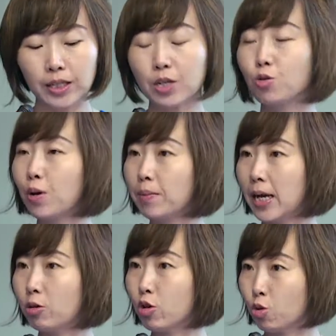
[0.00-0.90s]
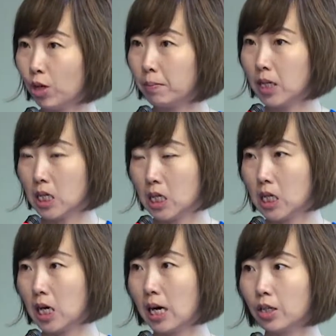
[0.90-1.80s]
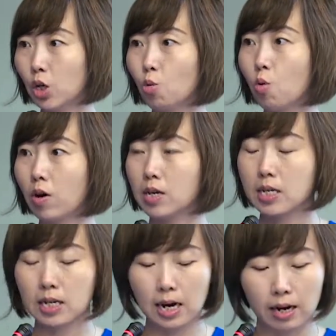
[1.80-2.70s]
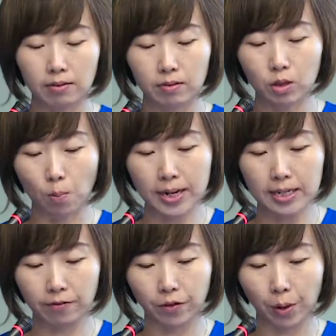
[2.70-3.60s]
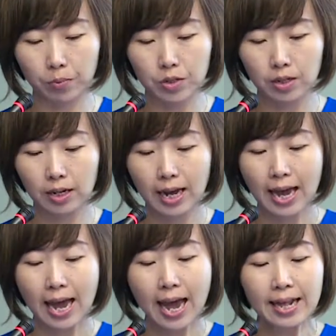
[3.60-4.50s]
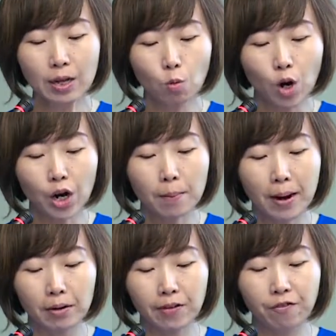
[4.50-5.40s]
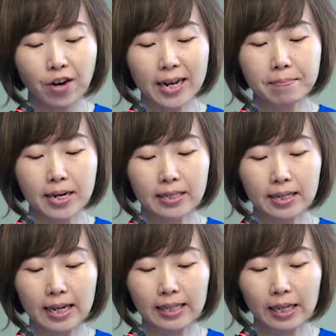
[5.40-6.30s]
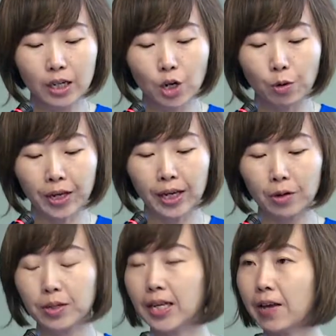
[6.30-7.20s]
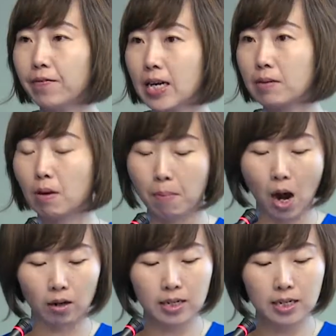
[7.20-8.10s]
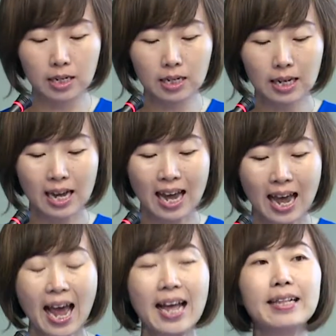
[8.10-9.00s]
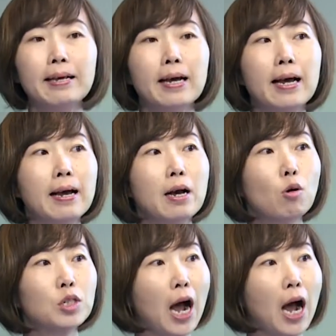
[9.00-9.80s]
discriminatory treatments towards domestic firms. And they worry about the fragmented and incoherent investment policies. And on